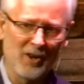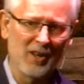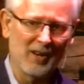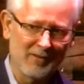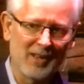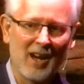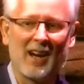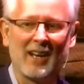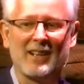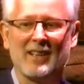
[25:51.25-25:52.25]
of
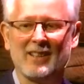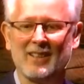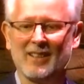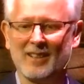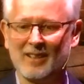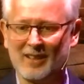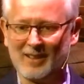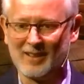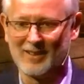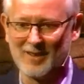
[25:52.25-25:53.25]
God.
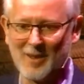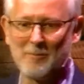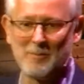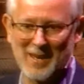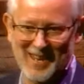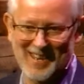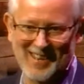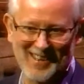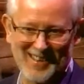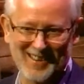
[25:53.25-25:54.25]
The
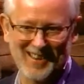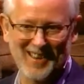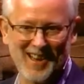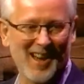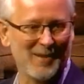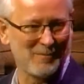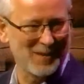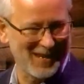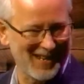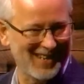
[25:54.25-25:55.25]
B I
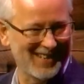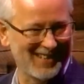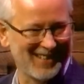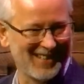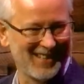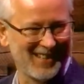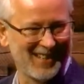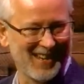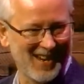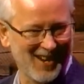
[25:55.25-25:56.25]
B
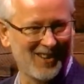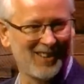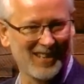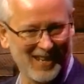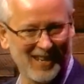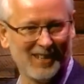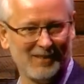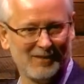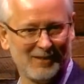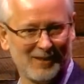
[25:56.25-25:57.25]
L E.
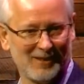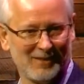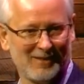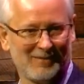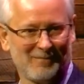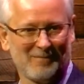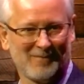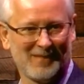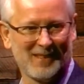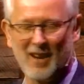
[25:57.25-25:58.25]

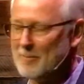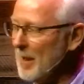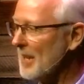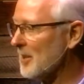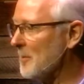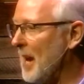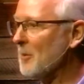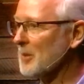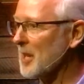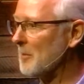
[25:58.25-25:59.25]
Now, if Pastor Matt
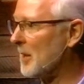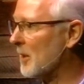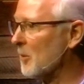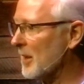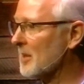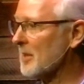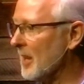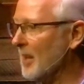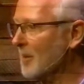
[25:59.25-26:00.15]
was up here, we'd sing it,